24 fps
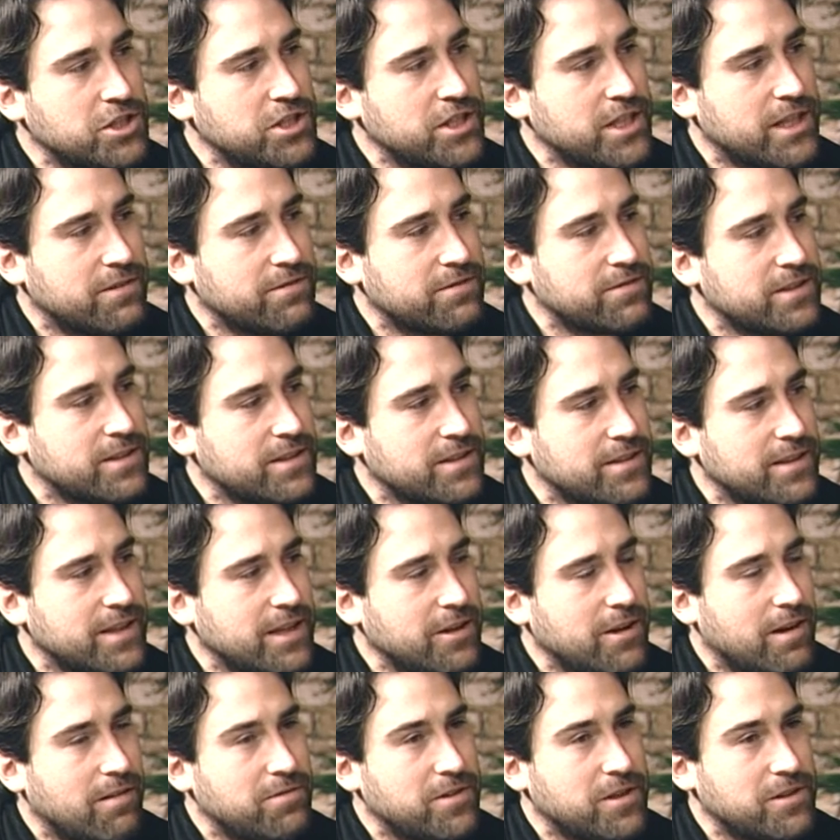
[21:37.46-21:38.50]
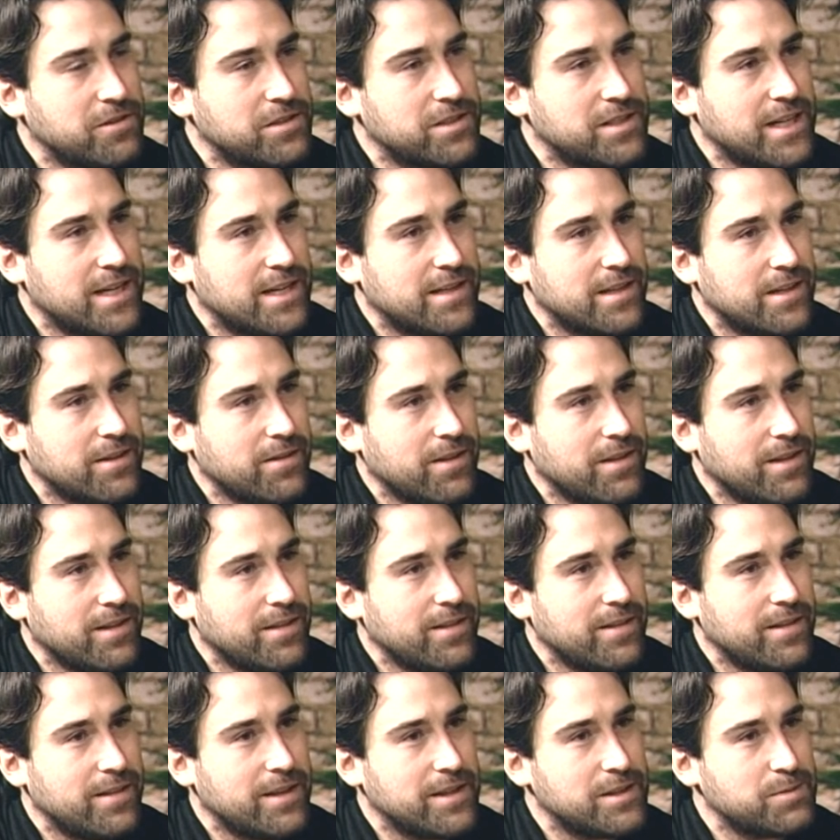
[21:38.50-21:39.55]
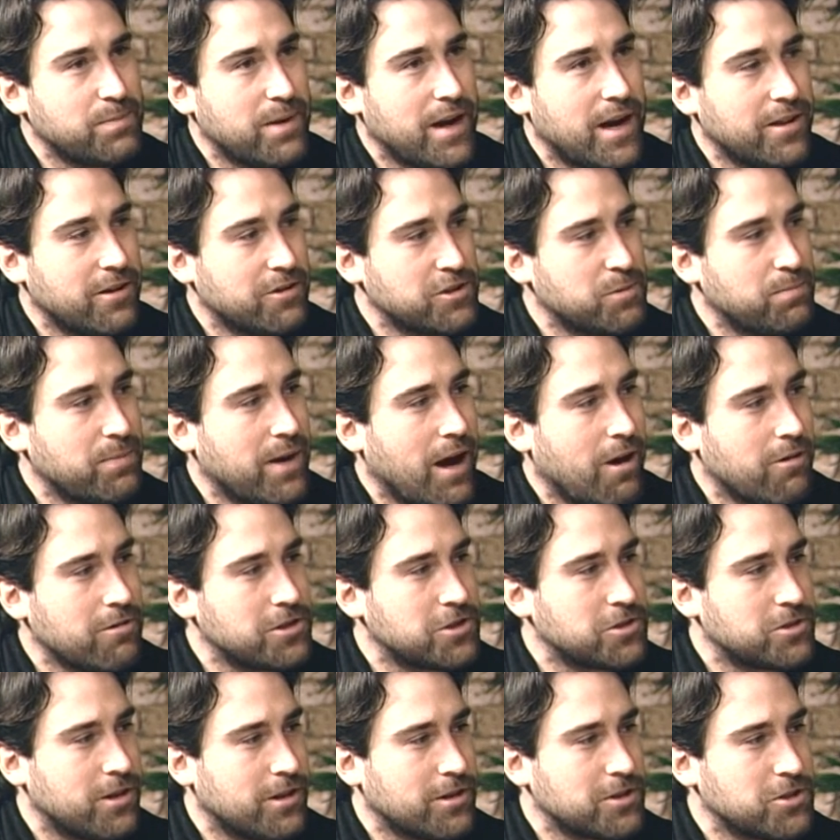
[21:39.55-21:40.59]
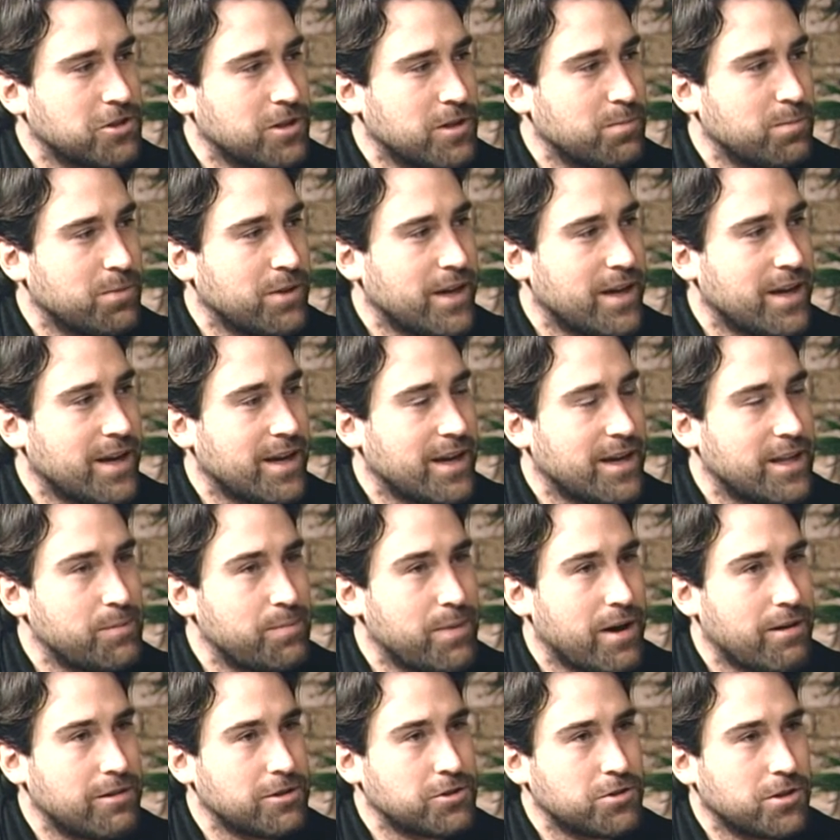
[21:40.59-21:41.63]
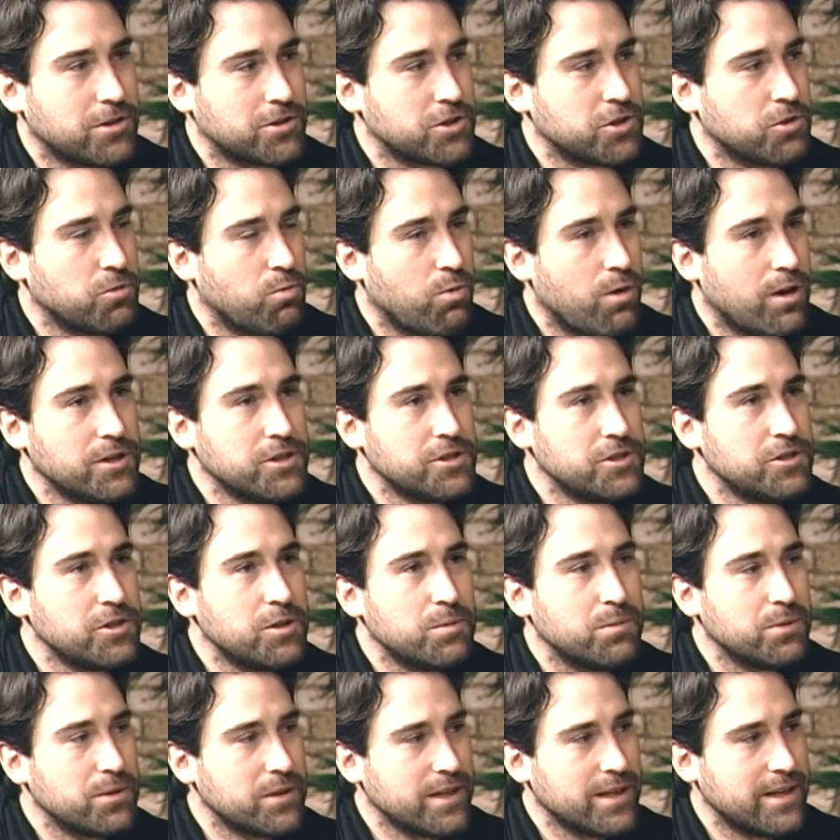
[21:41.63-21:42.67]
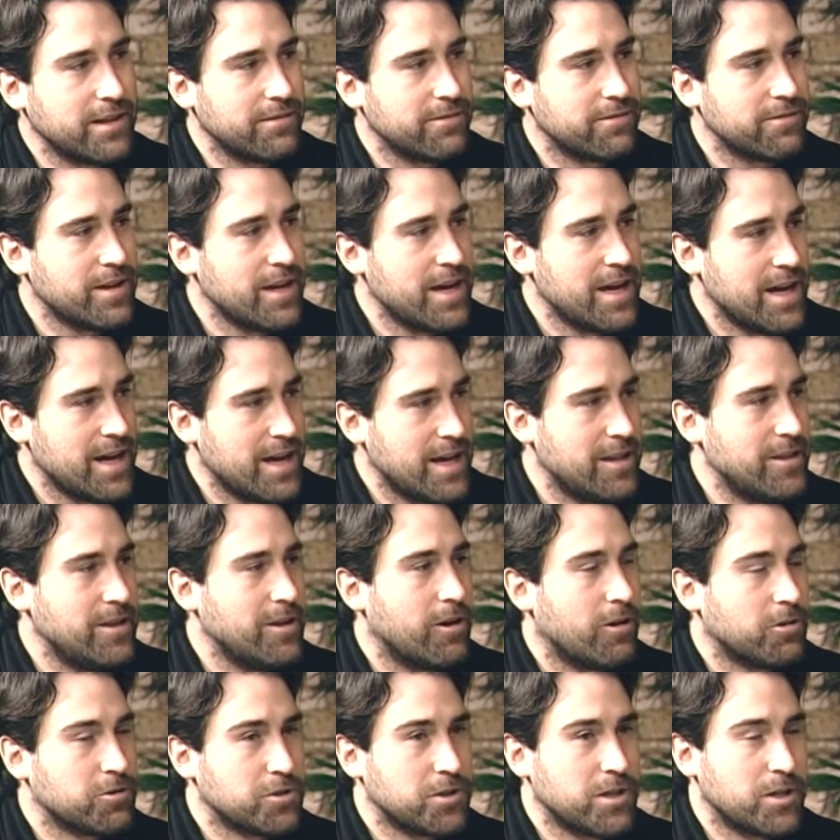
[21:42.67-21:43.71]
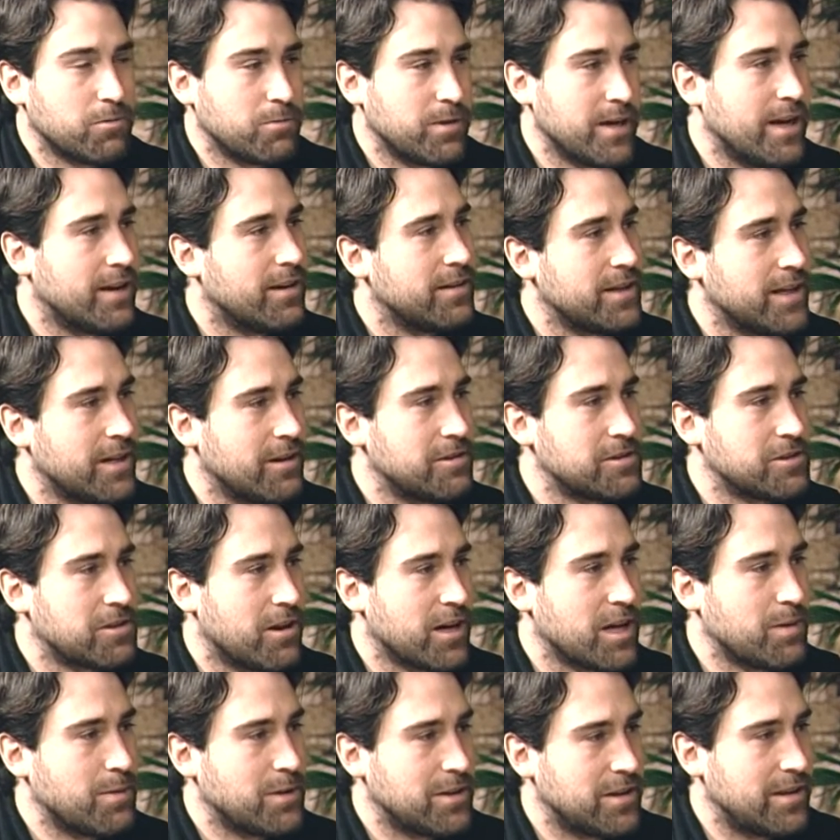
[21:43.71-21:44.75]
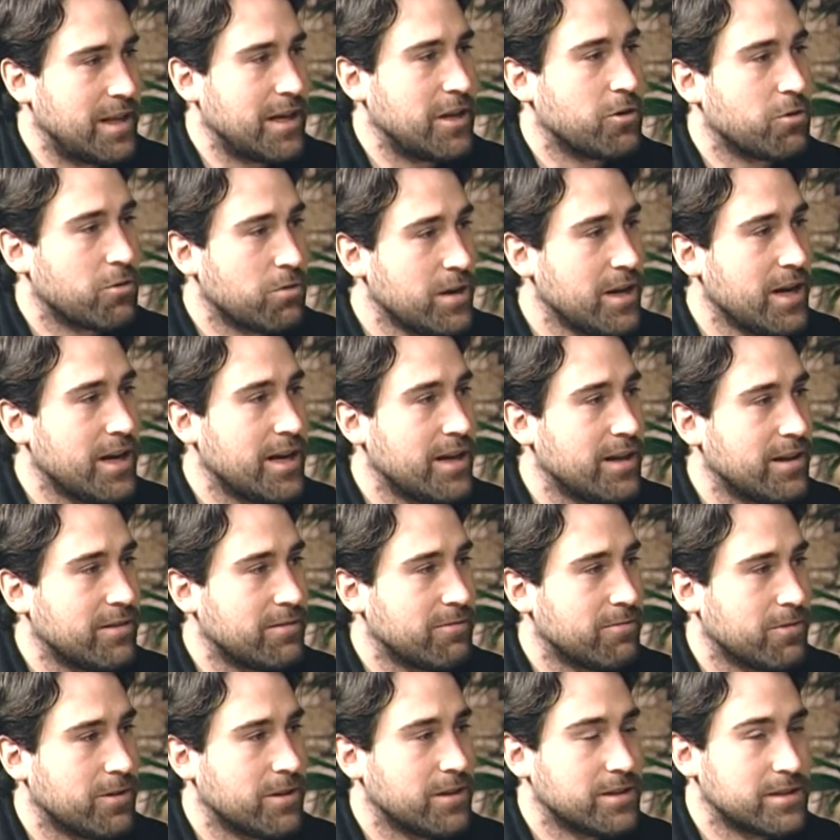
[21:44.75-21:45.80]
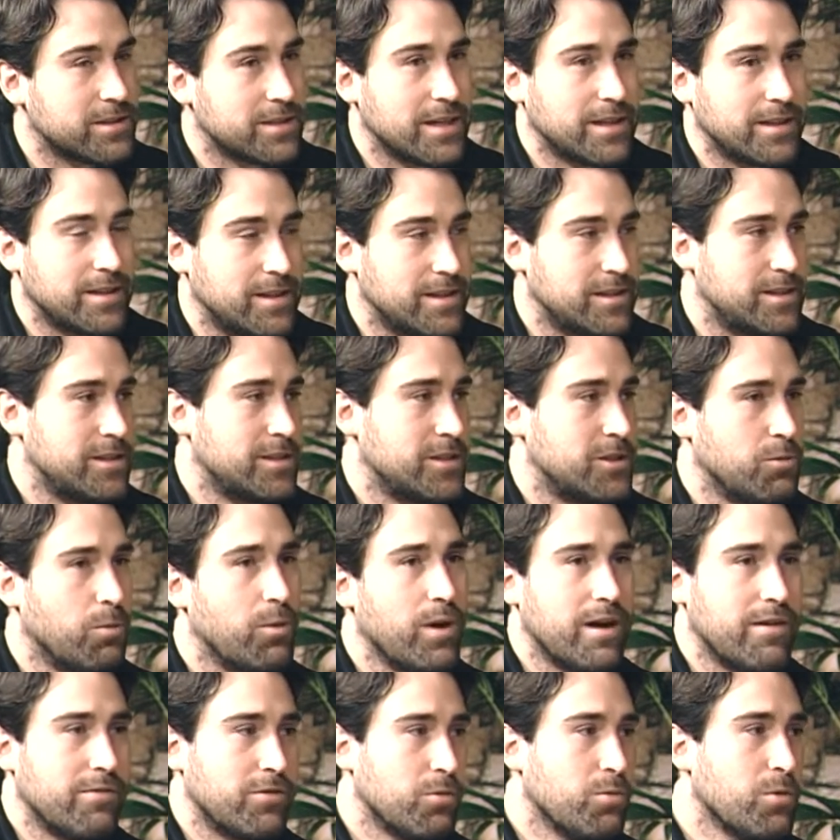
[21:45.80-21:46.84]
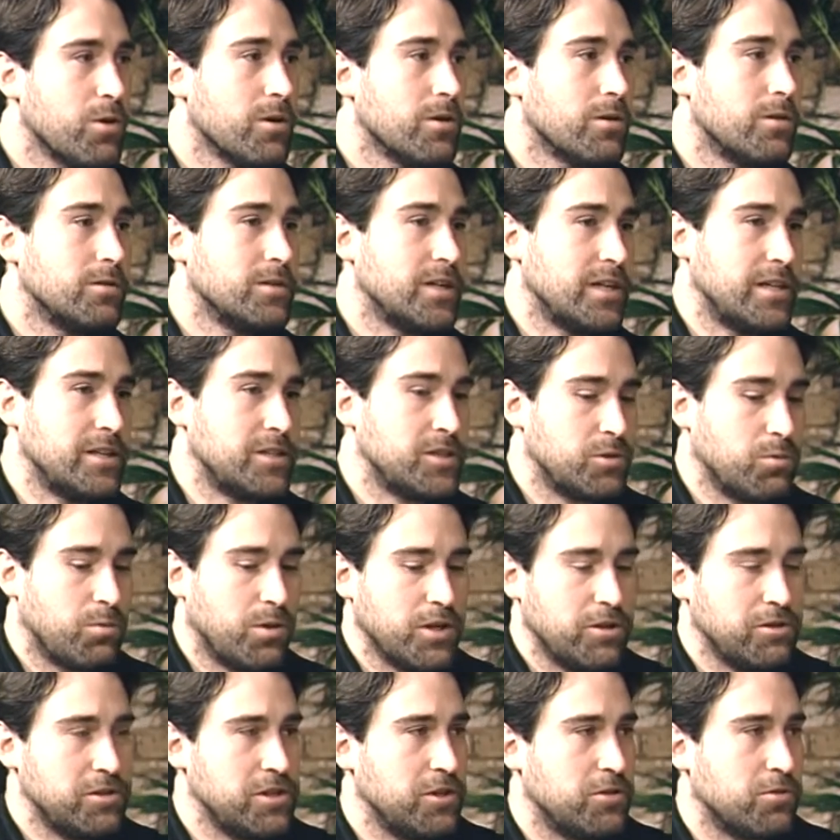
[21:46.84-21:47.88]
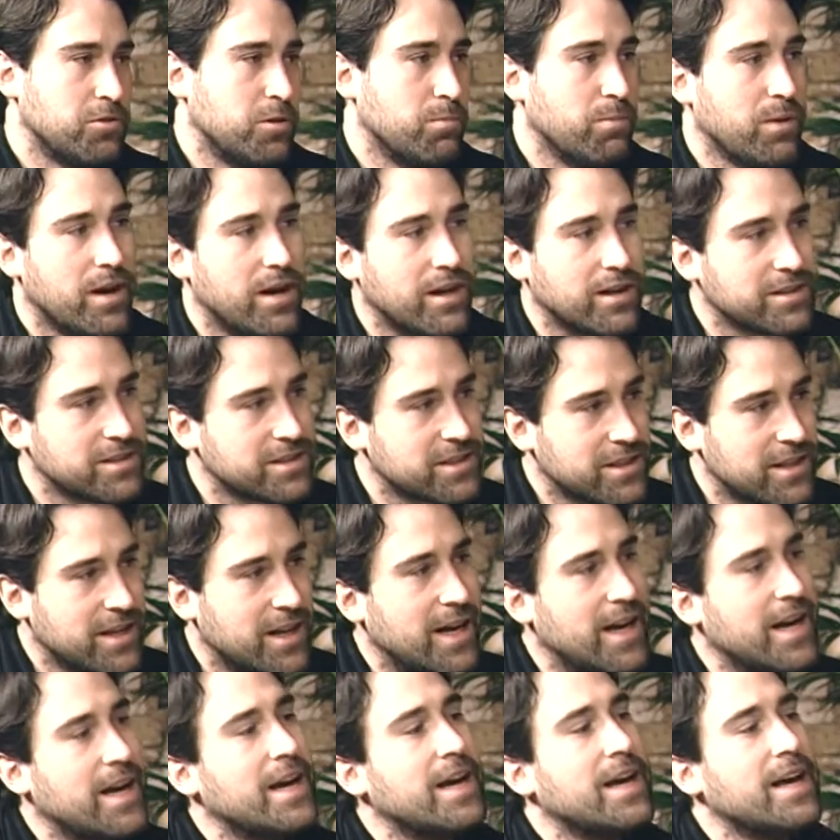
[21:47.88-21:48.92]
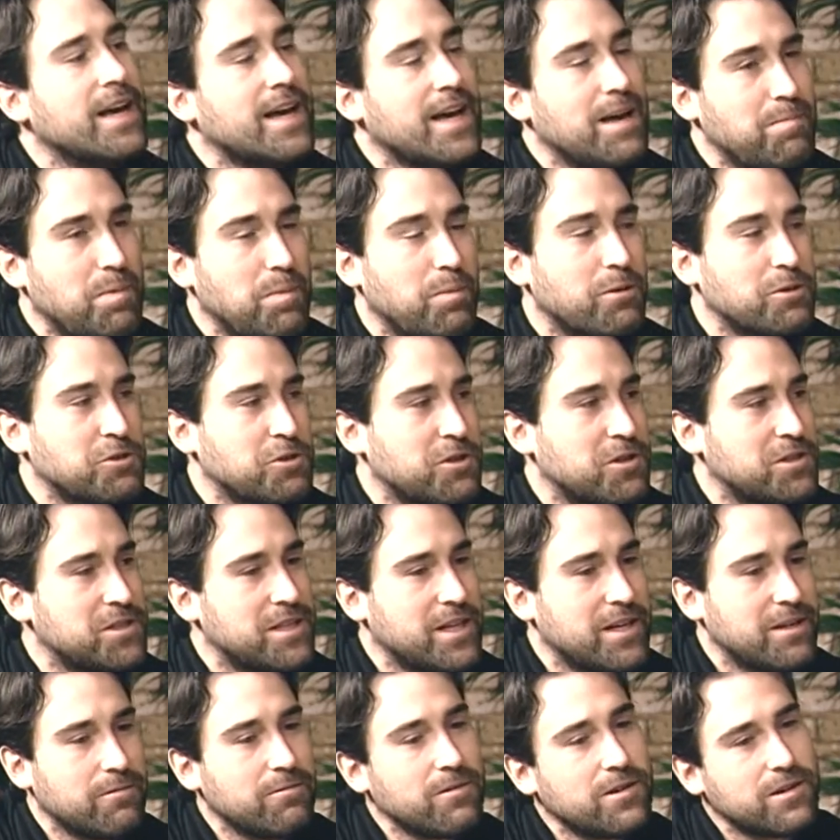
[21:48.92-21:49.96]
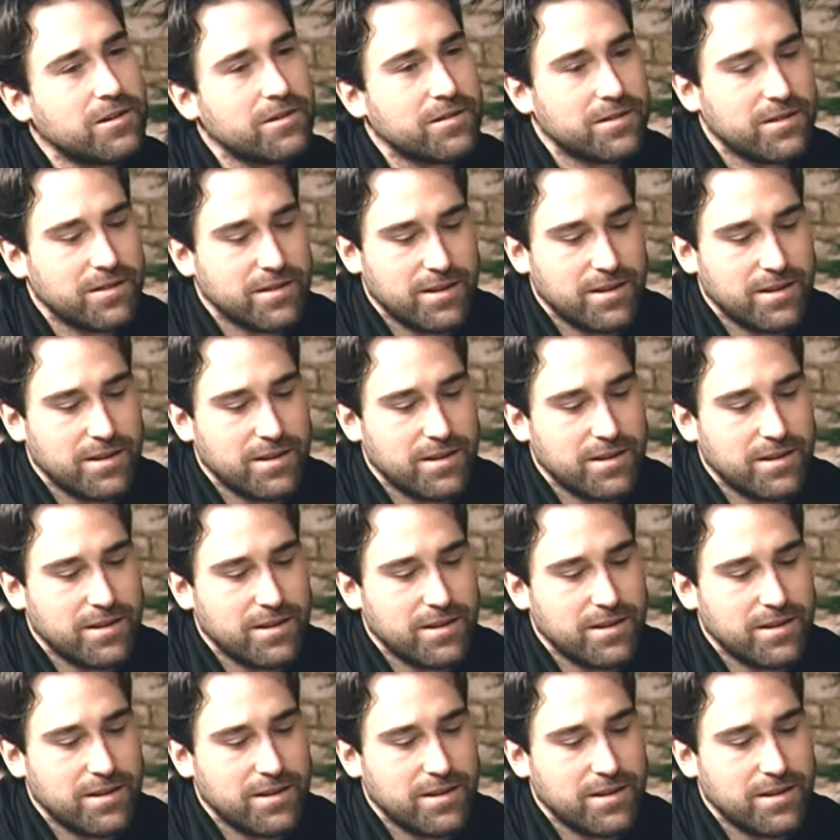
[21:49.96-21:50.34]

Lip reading: shift that you have to understand, that there's a power structure at play, and the power structure wants you to believe in the alternate reality I was talking about that they create, where it's like, this is the way of the world, and it's the one you see through the box. And people are starting to say, well,